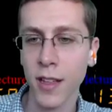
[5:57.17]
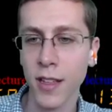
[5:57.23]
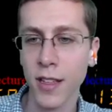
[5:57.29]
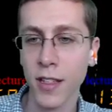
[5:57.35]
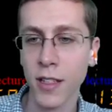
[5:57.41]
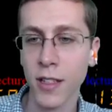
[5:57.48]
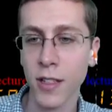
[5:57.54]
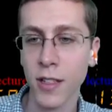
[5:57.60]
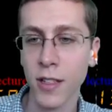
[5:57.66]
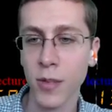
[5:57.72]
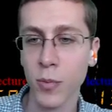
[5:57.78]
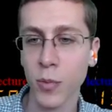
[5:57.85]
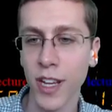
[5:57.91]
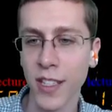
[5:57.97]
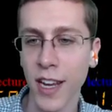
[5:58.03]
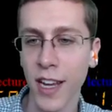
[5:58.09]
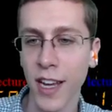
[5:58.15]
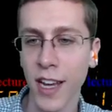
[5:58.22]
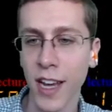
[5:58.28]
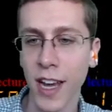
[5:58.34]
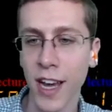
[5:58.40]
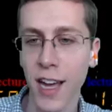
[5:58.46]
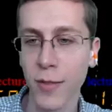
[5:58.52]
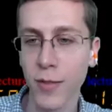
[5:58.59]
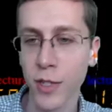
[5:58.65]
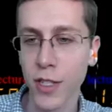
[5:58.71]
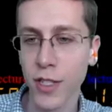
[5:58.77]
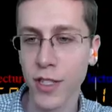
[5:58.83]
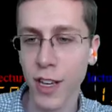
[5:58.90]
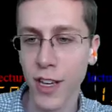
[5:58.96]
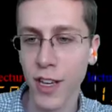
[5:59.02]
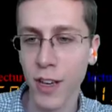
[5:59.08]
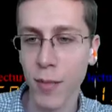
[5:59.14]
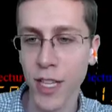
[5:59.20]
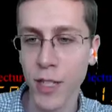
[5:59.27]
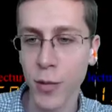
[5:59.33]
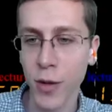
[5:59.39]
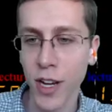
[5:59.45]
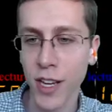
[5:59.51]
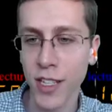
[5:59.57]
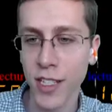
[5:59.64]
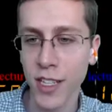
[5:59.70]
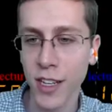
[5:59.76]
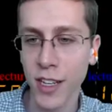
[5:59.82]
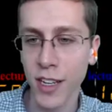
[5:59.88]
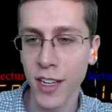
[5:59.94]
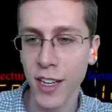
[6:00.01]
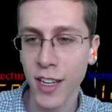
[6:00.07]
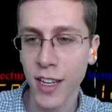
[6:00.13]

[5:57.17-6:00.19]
This is pretty exciting. I, I'm just uh, mesmerized here